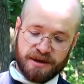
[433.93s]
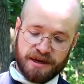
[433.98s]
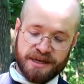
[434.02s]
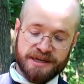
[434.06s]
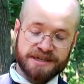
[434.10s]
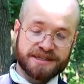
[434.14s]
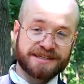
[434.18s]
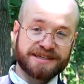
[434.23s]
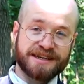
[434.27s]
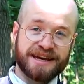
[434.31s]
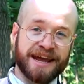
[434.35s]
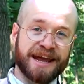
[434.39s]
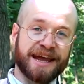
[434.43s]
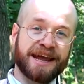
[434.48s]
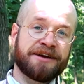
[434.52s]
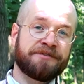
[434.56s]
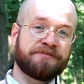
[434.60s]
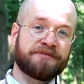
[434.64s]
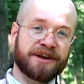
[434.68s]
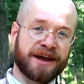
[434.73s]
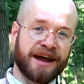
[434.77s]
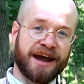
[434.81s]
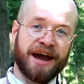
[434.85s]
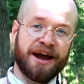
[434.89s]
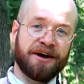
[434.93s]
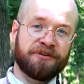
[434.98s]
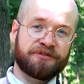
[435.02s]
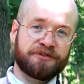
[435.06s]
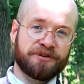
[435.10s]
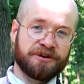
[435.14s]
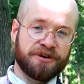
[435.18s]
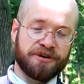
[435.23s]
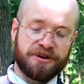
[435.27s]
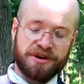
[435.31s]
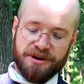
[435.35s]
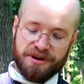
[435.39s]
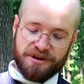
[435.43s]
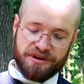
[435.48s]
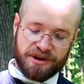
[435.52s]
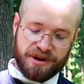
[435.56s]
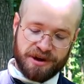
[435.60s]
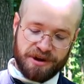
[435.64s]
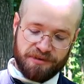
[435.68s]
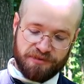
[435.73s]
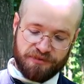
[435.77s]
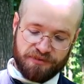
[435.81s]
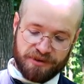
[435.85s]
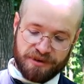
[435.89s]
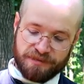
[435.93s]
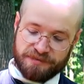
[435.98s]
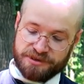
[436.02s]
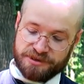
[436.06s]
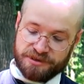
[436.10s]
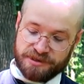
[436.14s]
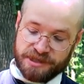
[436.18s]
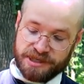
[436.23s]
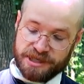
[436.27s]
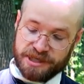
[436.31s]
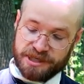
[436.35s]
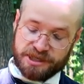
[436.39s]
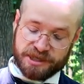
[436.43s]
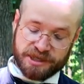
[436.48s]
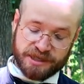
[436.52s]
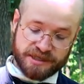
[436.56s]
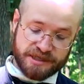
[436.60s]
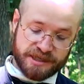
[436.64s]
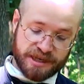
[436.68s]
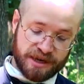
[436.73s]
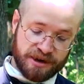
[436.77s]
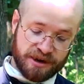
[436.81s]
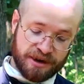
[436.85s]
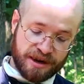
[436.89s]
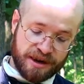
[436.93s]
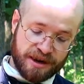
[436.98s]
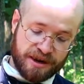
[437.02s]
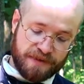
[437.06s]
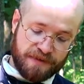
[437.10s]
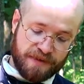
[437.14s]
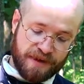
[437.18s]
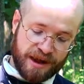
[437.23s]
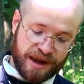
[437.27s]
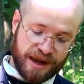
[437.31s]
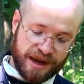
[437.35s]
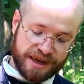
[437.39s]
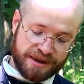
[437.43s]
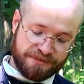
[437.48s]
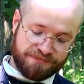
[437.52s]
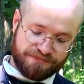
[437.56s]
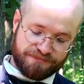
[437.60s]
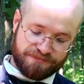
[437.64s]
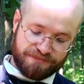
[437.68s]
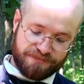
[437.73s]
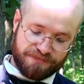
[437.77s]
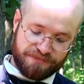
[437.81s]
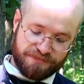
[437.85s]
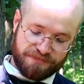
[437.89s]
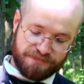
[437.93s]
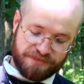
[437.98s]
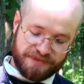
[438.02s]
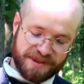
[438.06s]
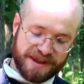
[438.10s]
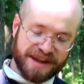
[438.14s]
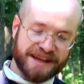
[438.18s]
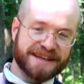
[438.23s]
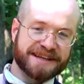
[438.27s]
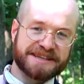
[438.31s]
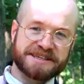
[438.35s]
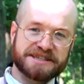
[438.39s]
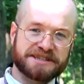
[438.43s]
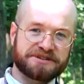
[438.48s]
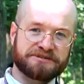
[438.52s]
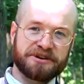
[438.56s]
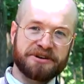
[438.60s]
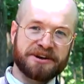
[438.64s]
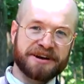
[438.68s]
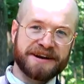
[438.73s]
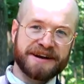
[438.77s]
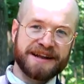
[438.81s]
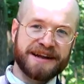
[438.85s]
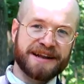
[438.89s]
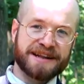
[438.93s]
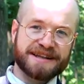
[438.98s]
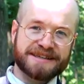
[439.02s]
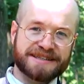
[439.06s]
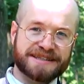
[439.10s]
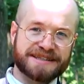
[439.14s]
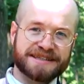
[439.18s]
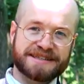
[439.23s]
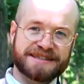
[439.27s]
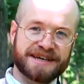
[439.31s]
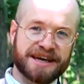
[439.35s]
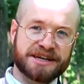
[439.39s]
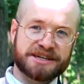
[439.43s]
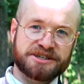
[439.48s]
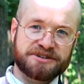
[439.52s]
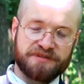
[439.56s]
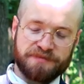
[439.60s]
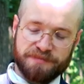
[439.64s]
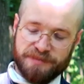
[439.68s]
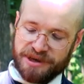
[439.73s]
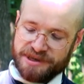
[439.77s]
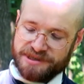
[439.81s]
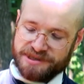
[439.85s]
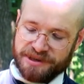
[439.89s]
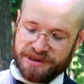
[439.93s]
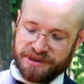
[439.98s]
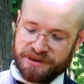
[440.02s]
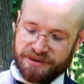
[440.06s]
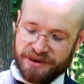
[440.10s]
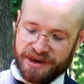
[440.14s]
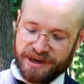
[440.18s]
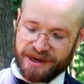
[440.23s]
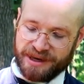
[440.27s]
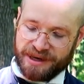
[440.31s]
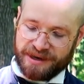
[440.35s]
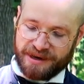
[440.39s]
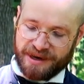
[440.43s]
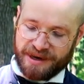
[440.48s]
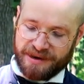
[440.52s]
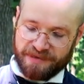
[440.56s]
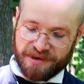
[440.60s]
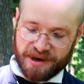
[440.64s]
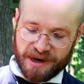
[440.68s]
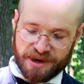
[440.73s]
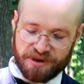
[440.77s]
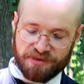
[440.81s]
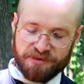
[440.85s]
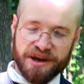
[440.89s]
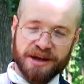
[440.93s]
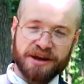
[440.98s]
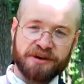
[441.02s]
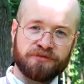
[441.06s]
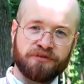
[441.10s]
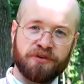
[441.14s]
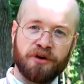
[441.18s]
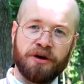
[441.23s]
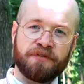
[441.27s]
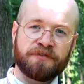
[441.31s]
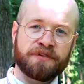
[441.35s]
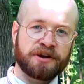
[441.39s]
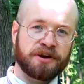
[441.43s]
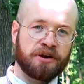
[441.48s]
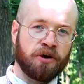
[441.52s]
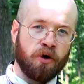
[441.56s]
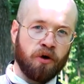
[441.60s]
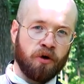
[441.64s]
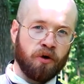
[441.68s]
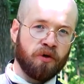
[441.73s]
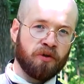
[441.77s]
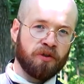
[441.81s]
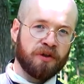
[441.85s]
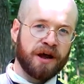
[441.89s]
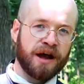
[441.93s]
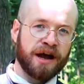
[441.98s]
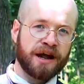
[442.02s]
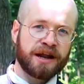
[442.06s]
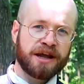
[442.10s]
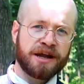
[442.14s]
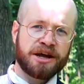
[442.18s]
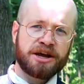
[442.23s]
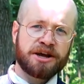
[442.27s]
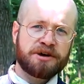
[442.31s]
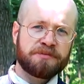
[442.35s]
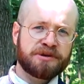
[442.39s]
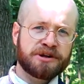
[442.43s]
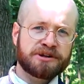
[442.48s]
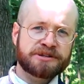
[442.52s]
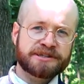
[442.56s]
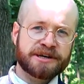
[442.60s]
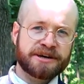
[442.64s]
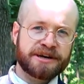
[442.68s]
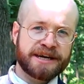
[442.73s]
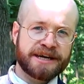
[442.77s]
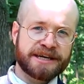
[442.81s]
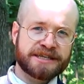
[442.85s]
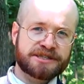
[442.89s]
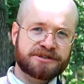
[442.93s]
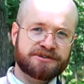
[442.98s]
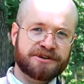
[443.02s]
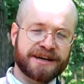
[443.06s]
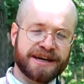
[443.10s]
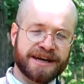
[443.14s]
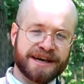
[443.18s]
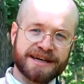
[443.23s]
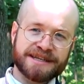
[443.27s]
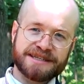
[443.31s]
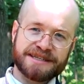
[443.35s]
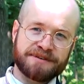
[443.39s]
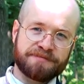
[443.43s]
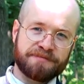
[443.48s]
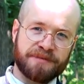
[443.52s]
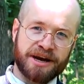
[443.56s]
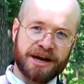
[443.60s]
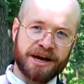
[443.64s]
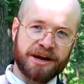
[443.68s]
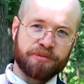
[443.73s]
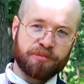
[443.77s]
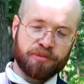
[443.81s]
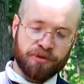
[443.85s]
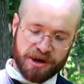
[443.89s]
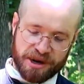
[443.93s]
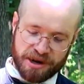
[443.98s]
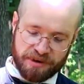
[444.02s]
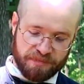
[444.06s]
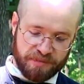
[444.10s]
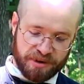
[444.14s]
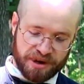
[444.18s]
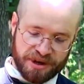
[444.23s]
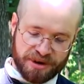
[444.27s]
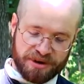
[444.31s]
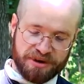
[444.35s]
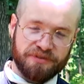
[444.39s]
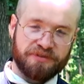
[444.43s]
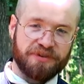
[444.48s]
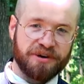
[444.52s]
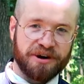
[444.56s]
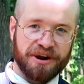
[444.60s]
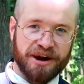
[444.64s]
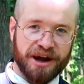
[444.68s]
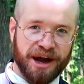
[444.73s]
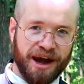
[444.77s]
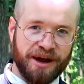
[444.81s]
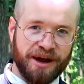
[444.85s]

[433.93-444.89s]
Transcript: is named after uh, from traditions here I think this is really neat. This is a section of muzzle loading I, I, don't get involved in a whole lot. Military history isn't my bread and butter, very